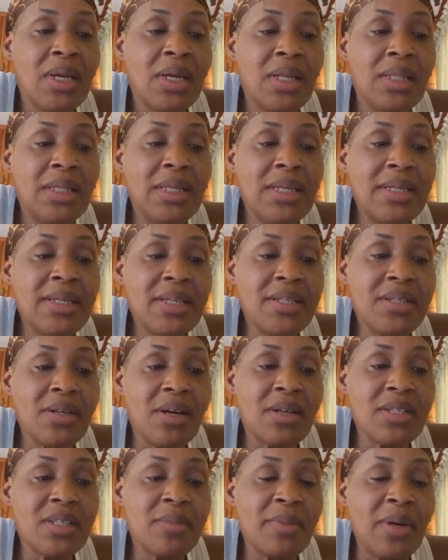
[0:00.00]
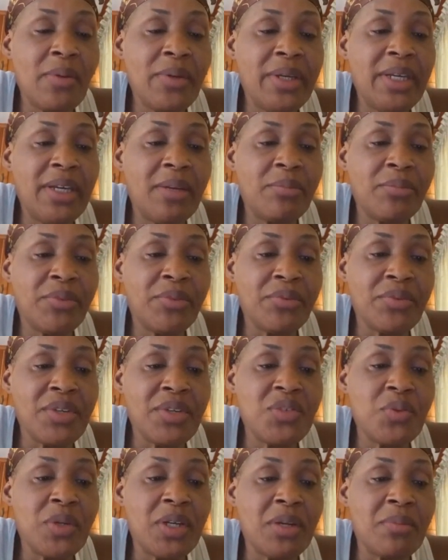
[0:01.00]
Linda talks about we can be
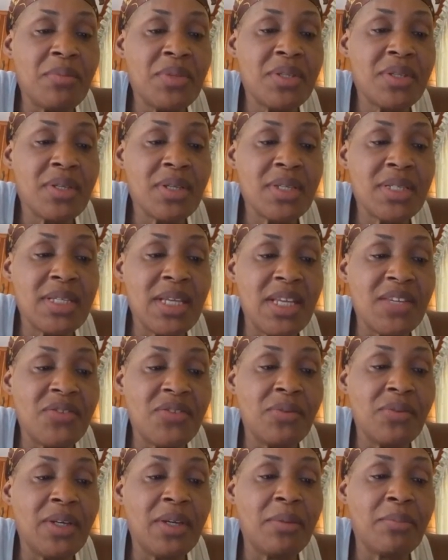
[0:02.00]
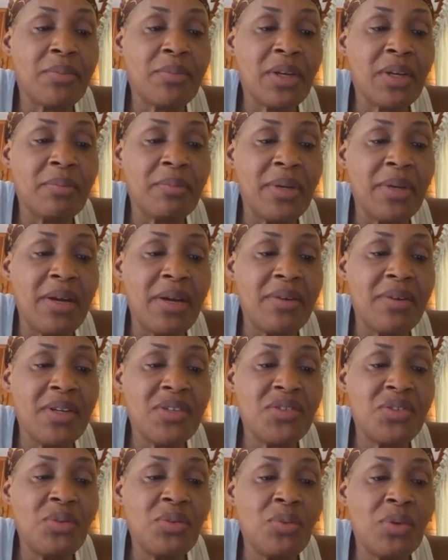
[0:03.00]
rich, we can be successful, we can break
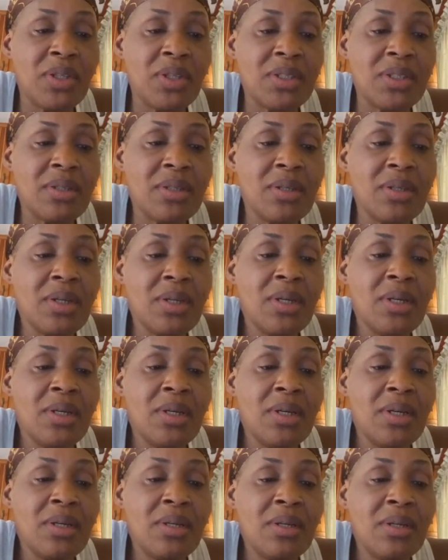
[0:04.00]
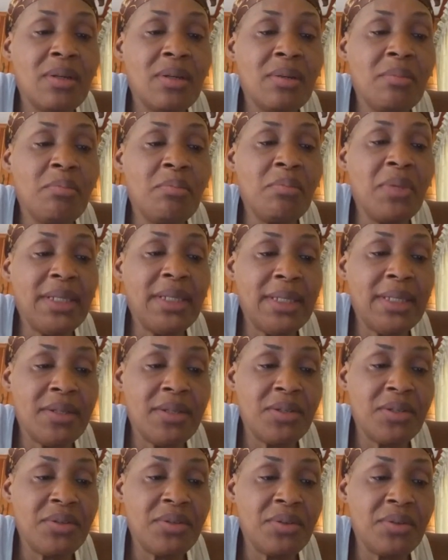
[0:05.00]
barriers, do what men
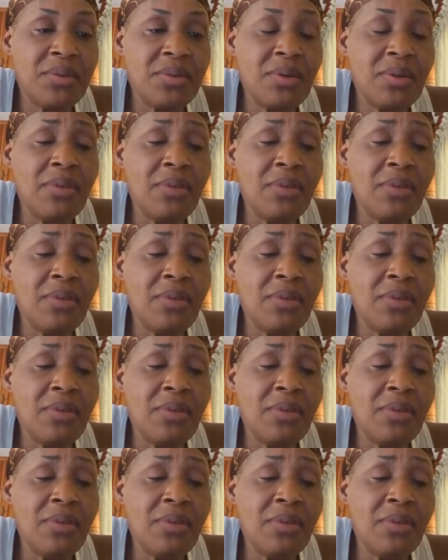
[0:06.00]
can do.